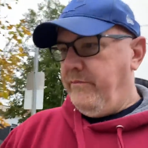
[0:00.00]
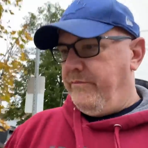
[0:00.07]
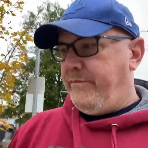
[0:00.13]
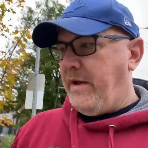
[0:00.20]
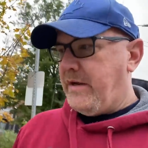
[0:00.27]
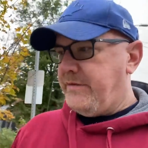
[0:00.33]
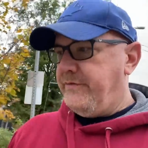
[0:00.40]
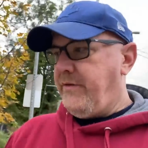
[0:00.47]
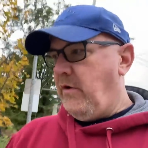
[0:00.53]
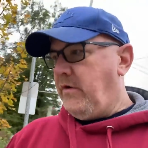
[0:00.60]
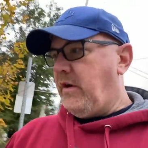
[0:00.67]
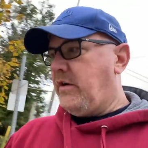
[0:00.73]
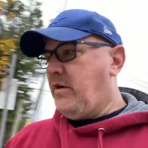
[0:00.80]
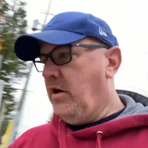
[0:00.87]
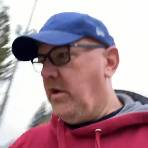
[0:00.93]
Best
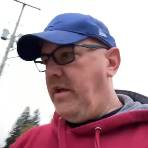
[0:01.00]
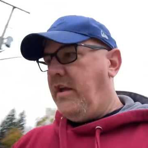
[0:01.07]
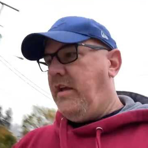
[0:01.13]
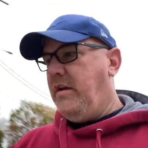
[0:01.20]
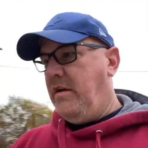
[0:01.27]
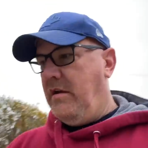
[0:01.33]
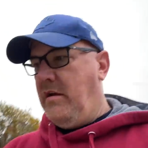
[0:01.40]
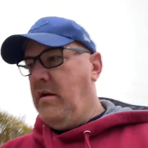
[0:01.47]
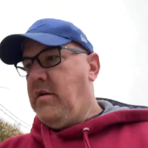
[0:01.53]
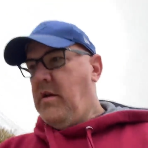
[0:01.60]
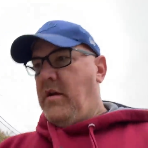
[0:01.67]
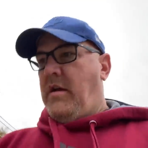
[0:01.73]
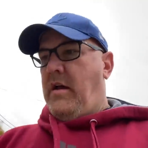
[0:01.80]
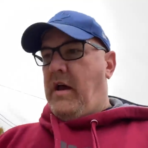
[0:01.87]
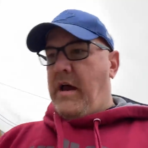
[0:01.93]
voted cookie.
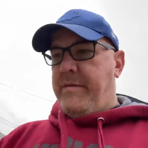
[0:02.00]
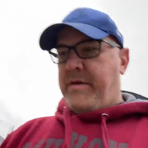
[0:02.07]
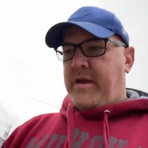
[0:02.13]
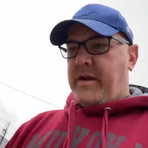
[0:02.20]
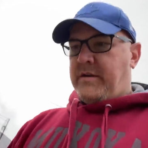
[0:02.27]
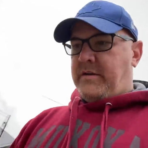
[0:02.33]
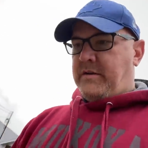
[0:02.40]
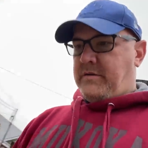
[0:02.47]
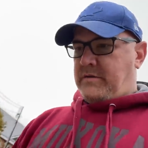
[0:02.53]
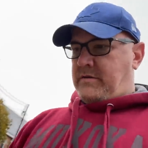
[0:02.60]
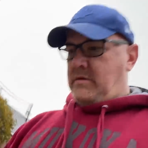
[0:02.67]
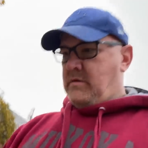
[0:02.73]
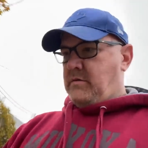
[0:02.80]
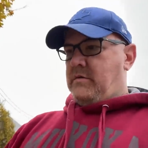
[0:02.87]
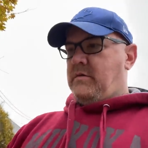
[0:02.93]
I'm in.
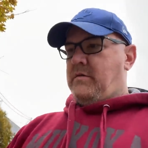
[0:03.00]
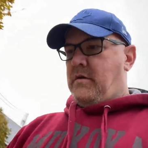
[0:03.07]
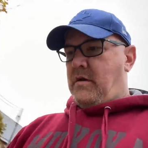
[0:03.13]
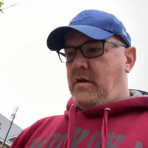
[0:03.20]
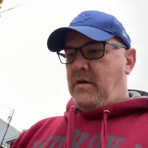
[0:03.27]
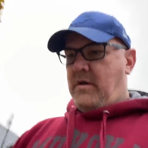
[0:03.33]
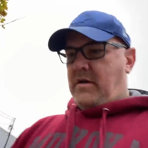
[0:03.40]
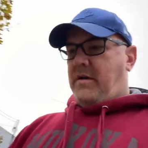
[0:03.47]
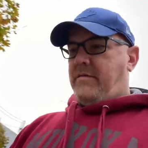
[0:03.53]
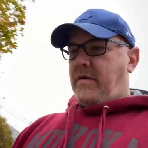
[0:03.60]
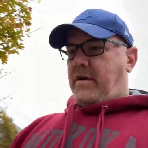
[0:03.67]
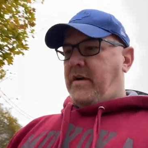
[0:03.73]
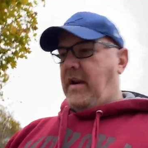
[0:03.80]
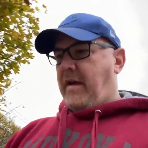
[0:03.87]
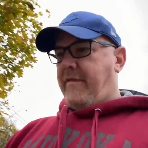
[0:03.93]
I'm not
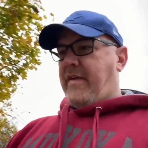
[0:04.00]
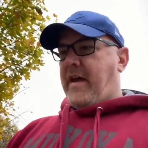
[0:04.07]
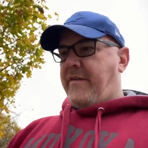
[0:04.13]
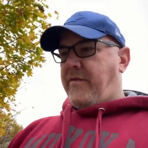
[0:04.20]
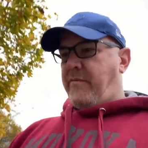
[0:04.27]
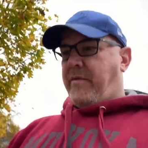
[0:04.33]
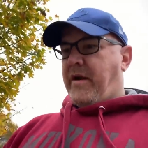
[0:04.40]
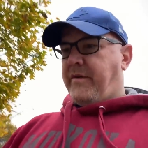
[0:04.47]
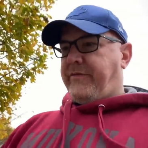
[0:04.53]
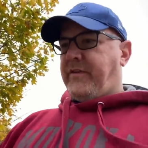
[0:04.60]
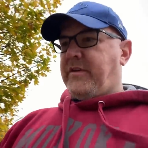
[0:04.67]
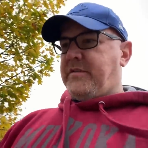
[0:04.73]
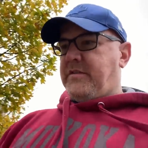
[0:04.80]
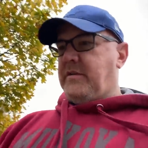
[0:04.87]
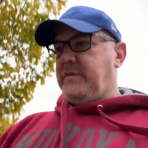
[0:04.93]
gonna have that for breakfast.